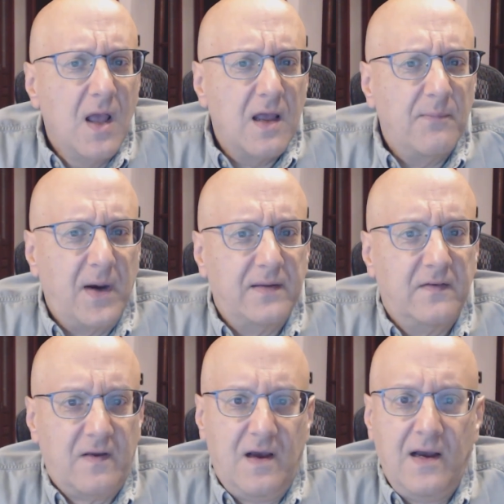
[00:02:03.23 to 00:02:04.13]
And by the
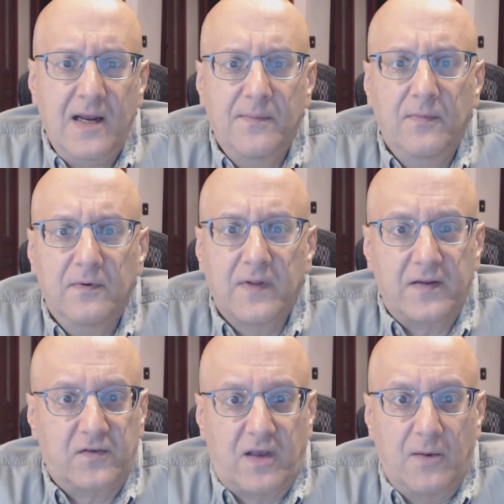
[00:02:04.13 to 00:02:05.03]
time,
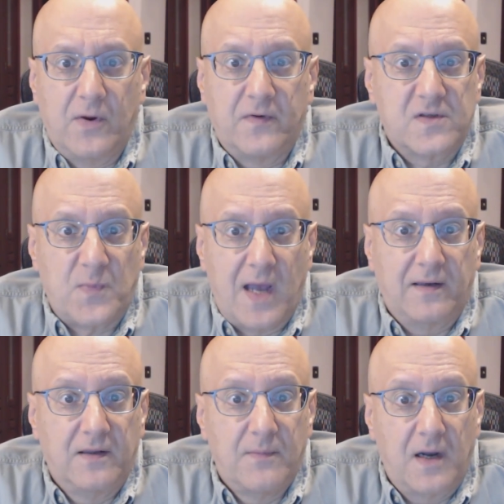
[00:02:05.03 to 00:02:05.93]
let's say, we've
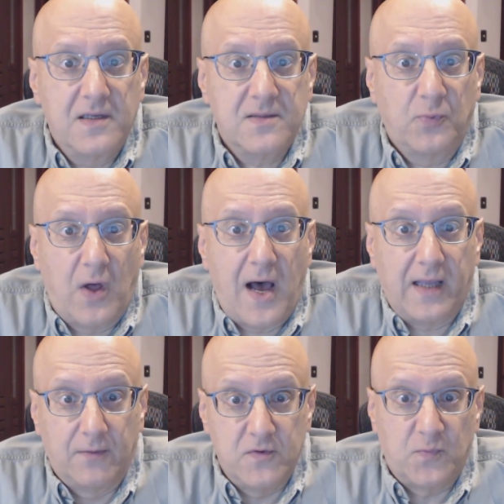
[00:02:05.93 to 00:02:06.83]
expanded the money supply
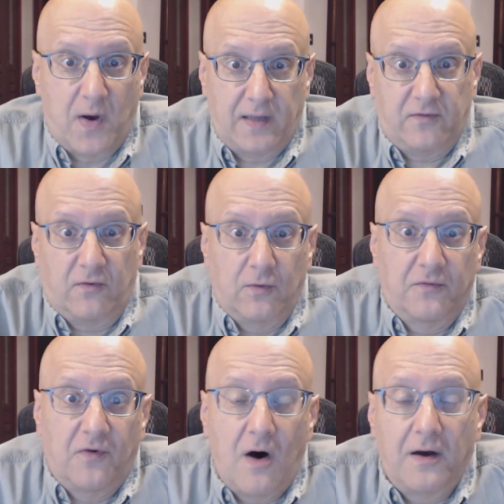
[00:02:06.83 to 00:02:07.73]
in response to a
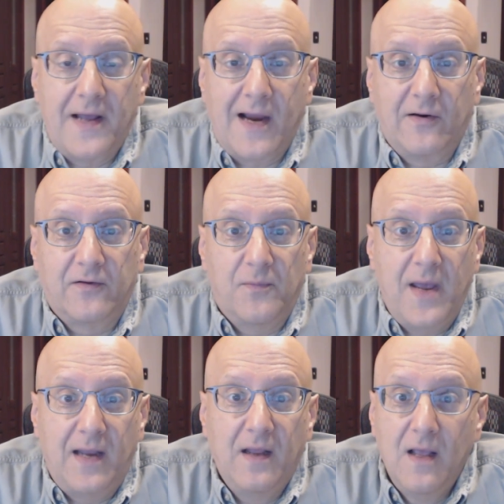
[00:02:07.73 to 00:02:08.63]
fall in aggregate
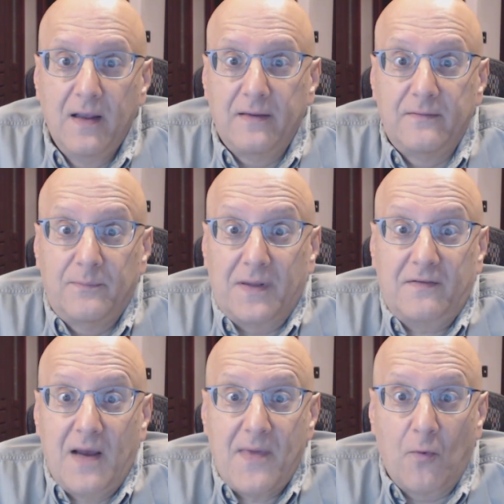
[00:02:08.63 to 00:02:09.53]
demand, by the
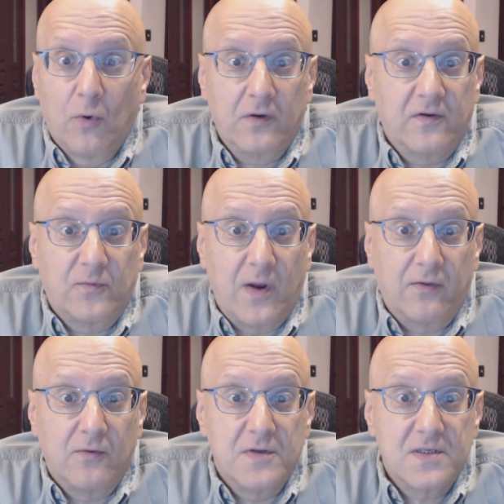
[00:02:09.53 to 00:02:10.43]
time that worked its way
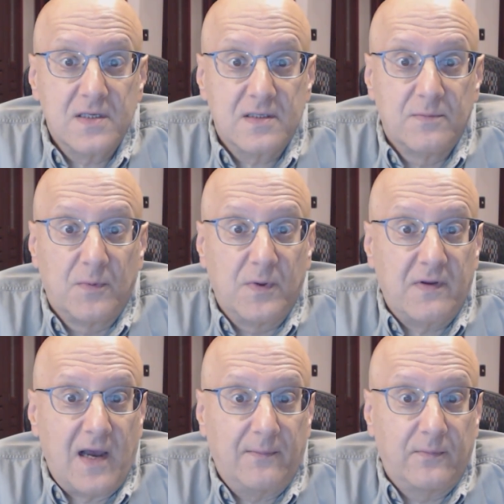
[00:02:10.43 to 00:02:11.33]
through the system and
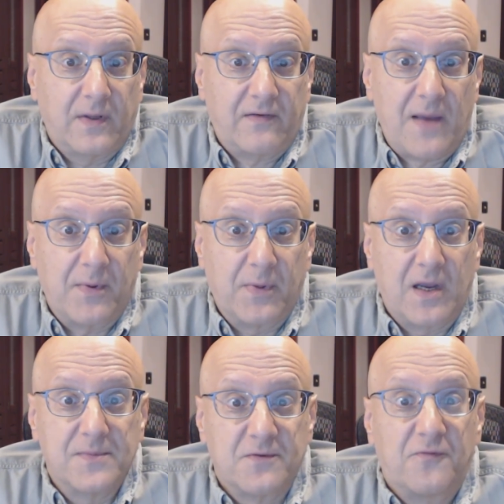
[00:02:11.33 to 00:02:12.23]
by the time it
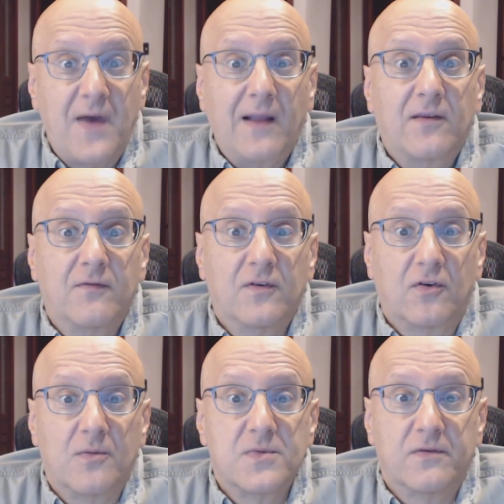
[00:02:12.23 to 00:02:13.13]
becomes effective in
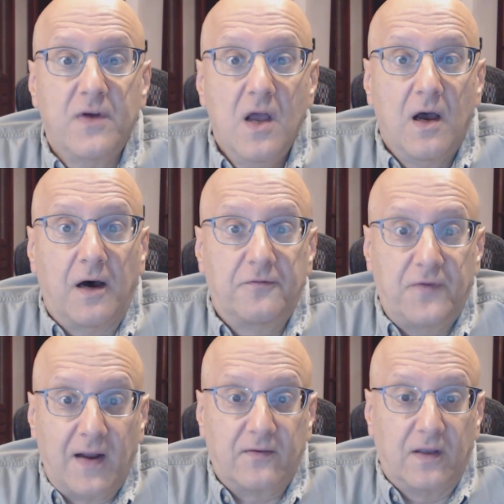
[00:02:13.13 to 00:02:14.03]
terms of
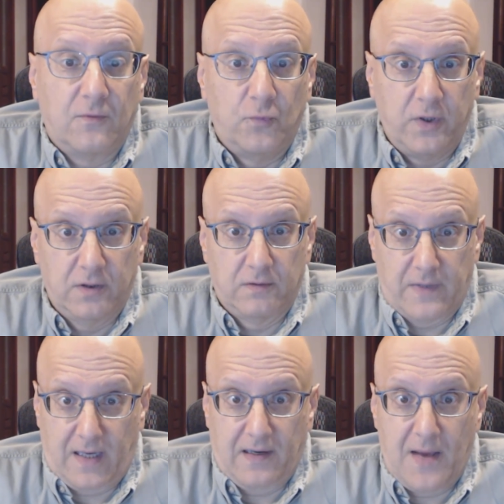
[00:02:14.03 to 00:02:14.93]
affecting real
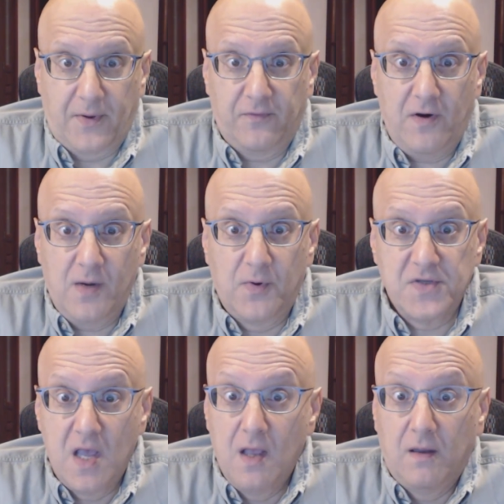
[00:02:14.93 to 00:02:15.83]
economic
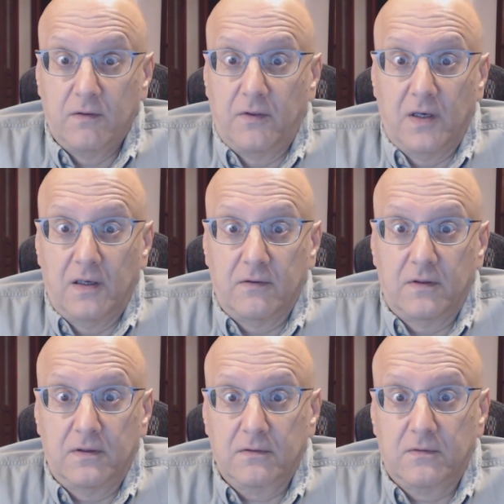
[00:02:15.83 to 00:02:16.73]
variables,
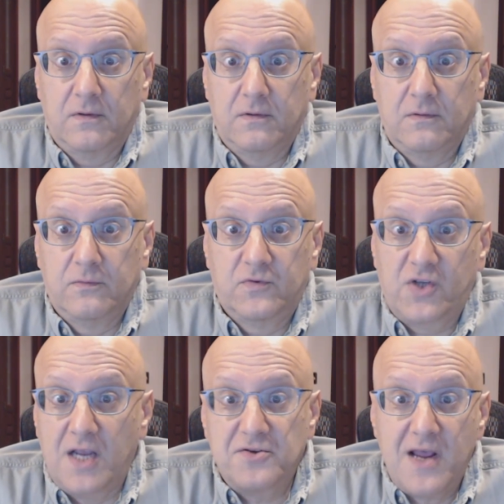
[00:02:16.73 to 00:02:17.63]
the
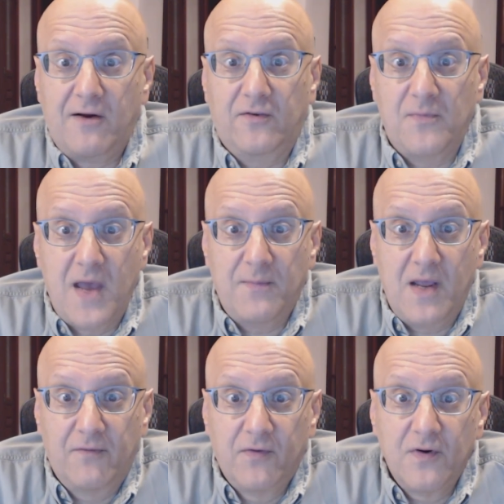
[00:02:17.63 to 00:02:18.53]
change in aggregate demand
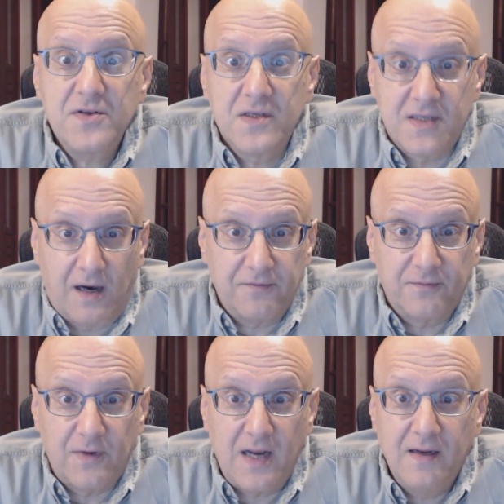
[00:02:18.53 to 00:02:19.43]
may have reversed itself,
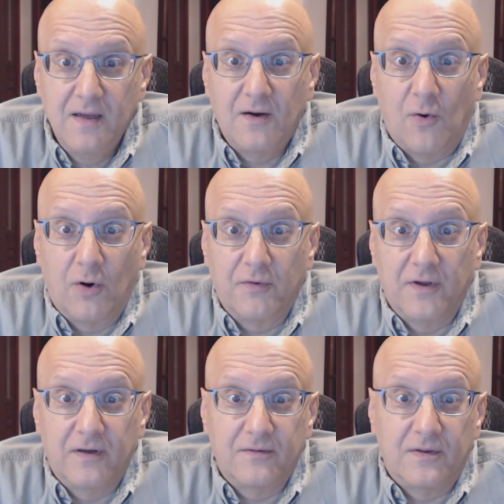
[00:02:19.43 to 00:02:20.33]
right? Or
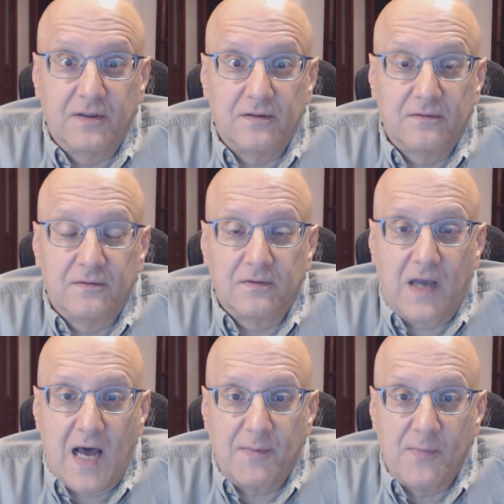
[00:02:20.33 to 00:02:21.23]
the
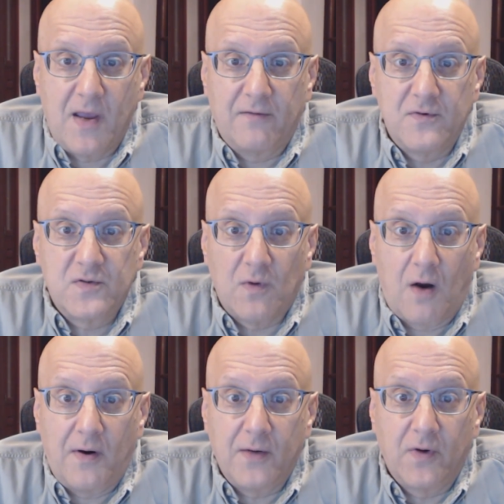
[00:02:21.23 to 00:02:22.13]
economy may have
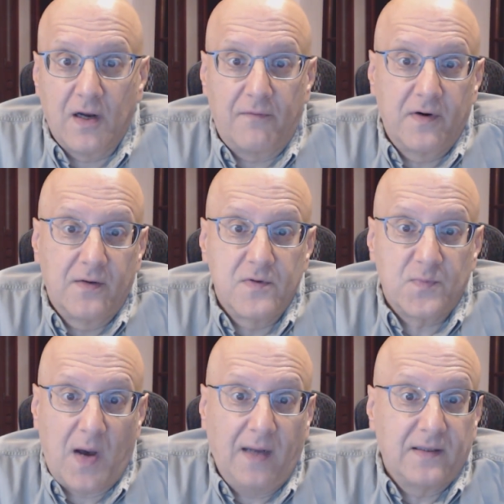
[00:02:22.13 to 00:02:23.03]
already recovered and
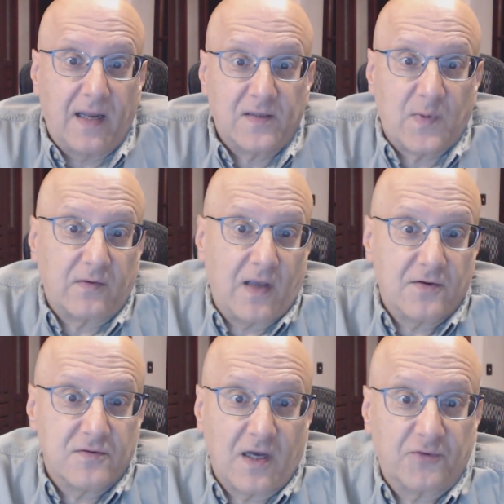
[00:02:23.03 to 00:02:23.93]
responded.
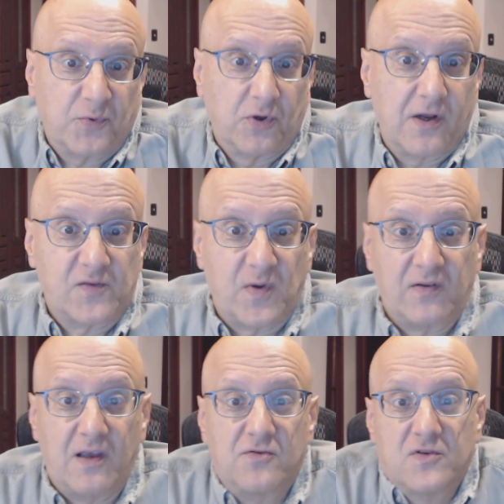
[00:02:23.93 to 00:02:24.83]
Entrepreneurial
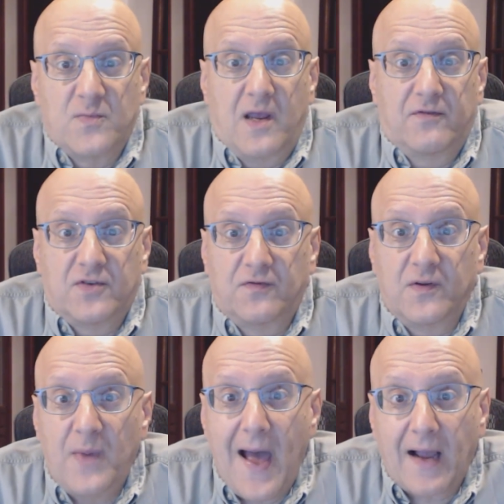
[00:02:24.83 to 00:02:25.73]
expectations may have
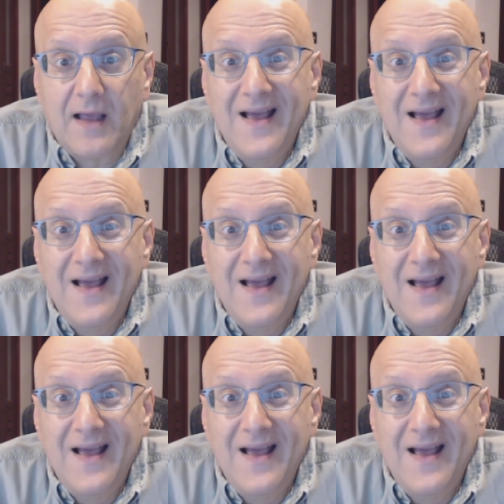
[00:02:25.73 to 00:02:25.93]
shifted back.